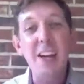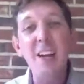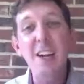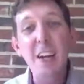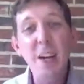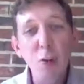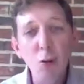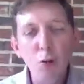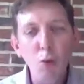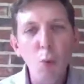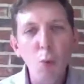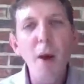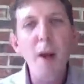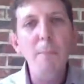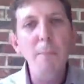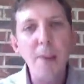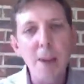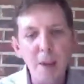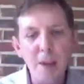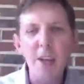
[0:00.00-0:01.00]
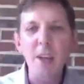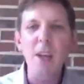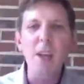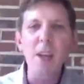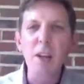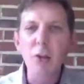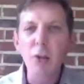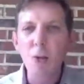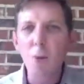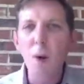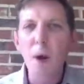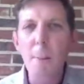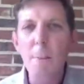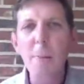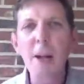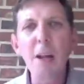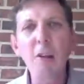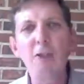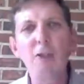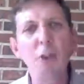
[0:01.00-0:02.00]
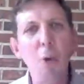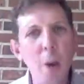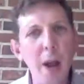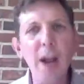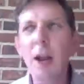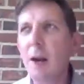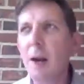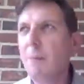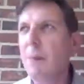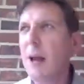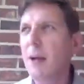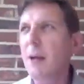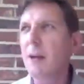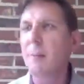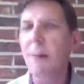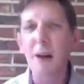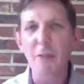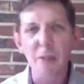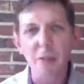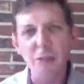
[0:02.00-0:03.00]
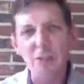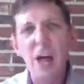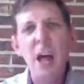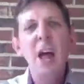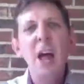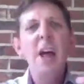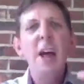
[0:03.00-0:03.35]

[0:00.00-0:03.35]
And here's why I'm telling you. Here's why I'm being so animated about this.